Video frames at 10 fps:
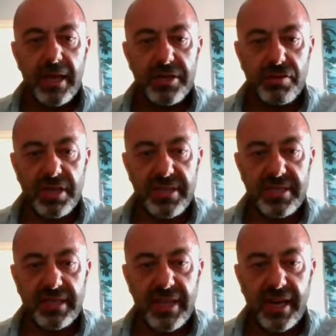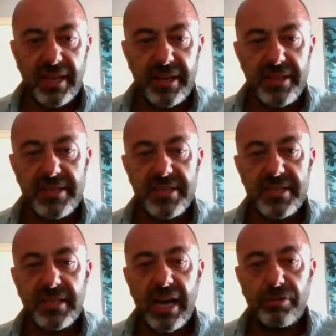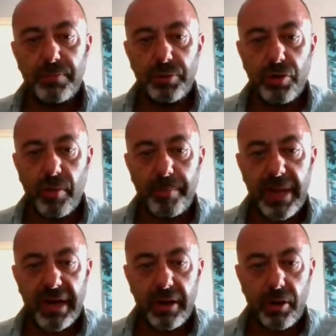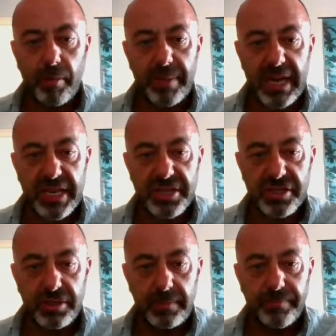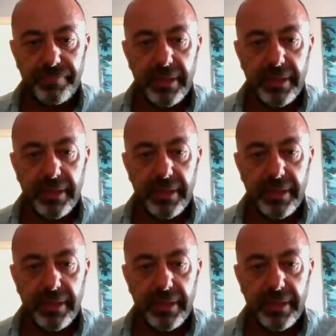So as I said earlier, this is an output compare operation.